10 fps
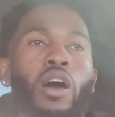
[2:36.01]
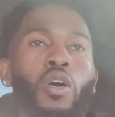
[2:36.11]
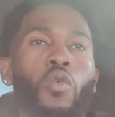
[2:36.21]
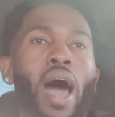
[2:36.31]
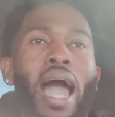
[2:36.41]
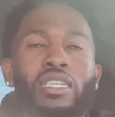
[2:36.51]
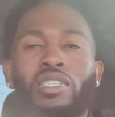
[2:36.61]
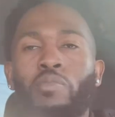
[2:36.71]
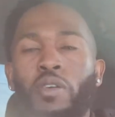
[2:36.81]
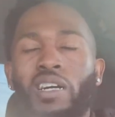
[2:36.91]
who I
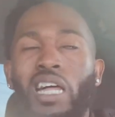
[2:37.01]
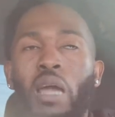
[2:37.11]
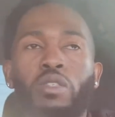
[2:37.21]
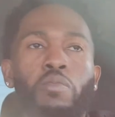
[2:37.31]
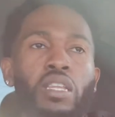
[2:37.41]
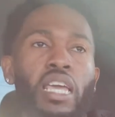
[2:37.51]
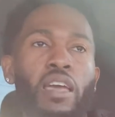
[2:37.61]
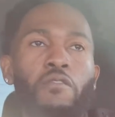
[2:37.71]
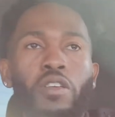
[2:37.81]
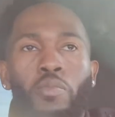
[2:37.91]
actually claimed to be the
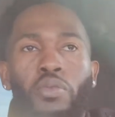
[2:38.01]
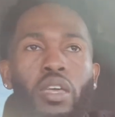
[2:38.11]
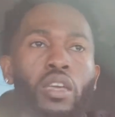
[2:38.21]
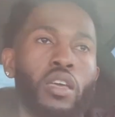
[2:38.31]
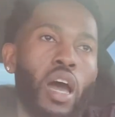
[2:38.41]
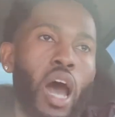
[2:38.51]
MVP